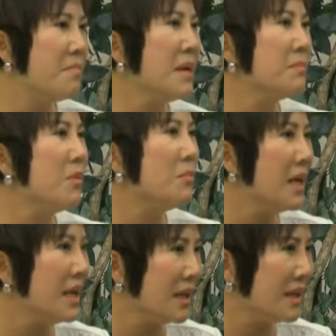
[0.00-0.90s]
Make more
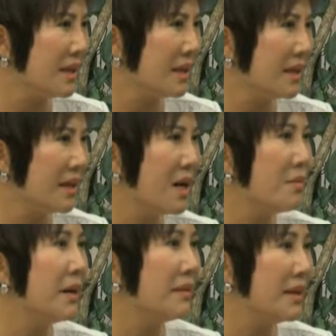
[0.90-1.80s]
money. How
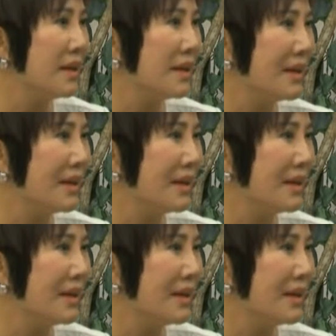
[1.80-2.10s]
about that?